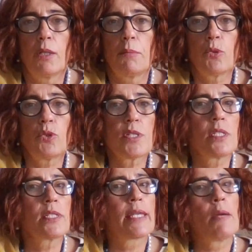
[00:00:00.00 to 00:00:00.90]
Pluto is
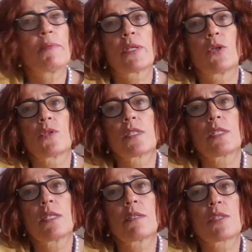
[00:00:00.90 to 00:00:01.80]
in Capricorn
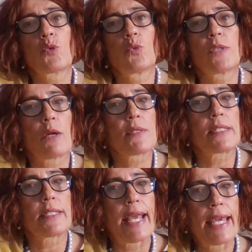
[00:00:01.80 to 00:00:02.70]
since
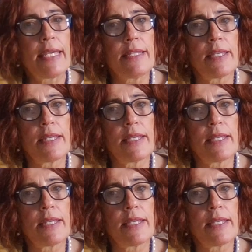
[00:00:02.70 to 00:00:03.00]
2008